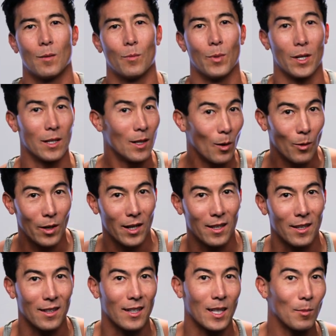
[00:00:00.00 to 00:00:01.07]
But you know what I
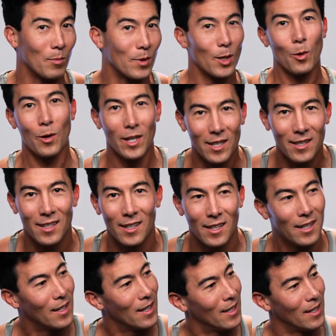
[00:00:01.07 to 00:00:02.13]
can keep doing?
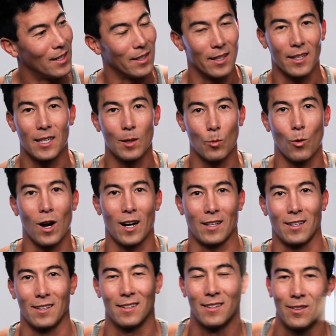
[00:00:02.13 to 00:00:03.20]
You can keep
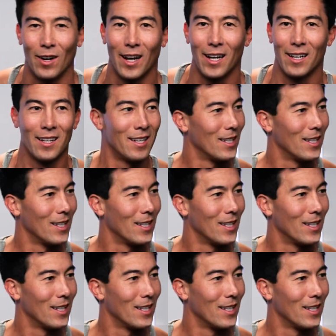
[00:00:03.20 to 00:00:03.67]
walking, right?